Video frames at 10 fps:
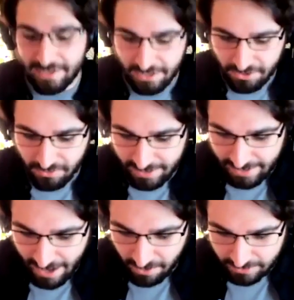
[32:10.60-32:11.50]
plan to do
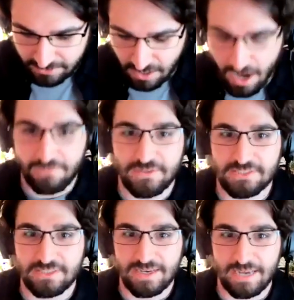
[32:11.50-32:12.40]
right now is
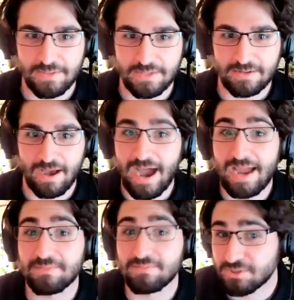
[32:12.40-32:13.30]
obviously, like, I mean,
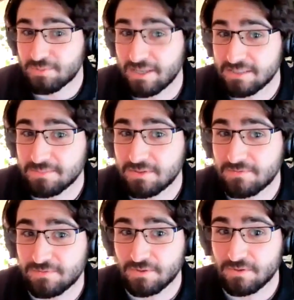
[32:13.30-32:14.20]
I'm
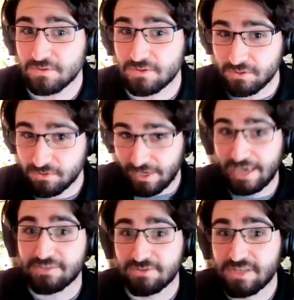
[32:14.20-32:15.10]
responsible for the
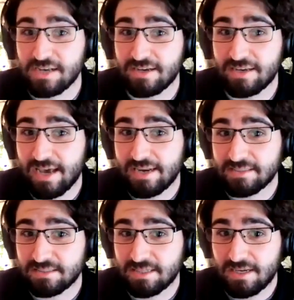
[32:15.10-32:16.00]
UK's recycling
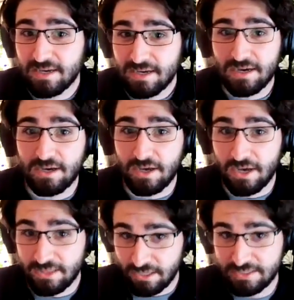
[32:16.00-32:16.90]
guidance
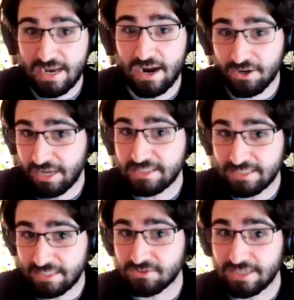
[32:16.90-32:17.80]
in the entire United
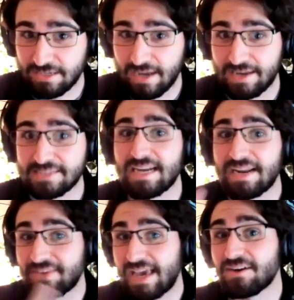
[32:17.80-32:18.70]
States for second guidance, and
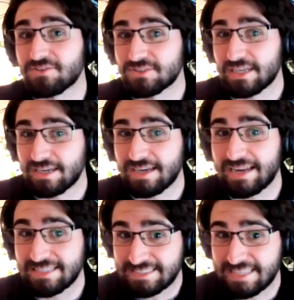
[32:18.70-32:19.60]
I have Canada's second
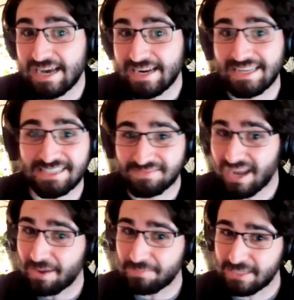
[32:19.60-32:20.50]
guidance done. I just have
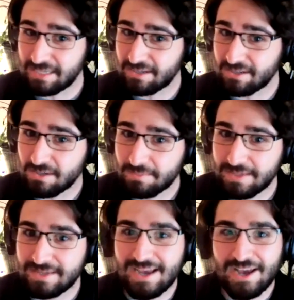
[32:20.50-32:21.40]
to update it a little
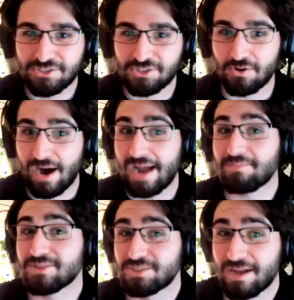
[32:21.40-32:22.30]
bit. So
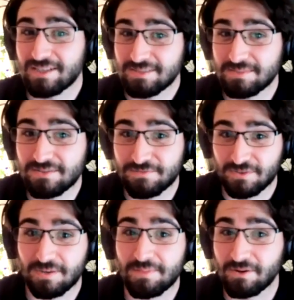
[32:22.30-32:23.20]
I'm responsible
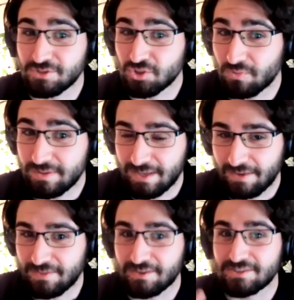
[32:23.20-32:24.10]
for about
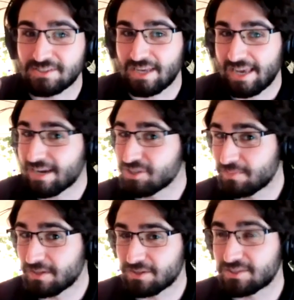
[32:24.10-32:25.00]
if there's
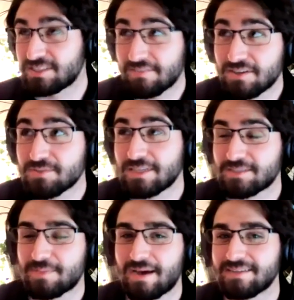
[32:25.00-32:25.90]
800 or 700
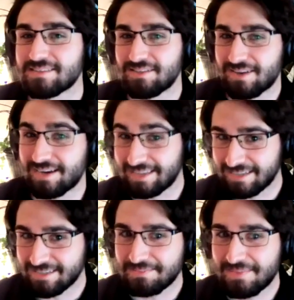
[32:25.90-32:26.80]
municipalities in the United
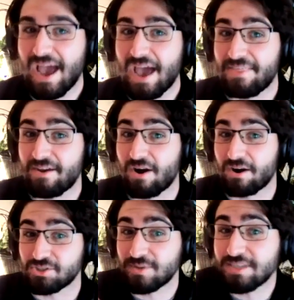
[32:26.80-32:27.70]
Kingdom, there
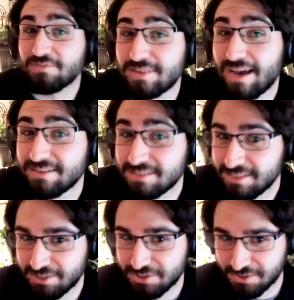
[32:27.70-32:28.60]
are
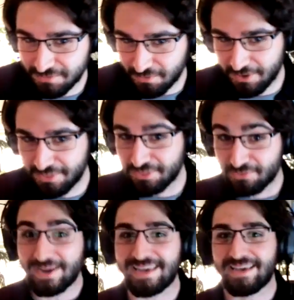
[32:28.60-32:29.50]

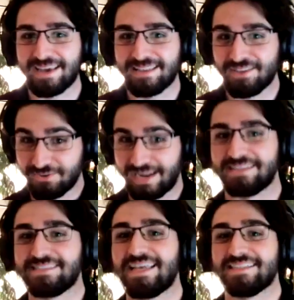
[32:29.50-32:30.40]
24,643 in the
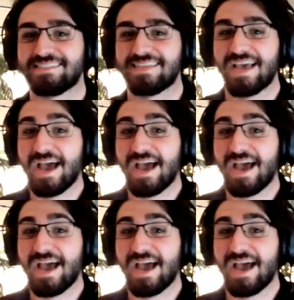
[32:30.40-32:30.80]
United States.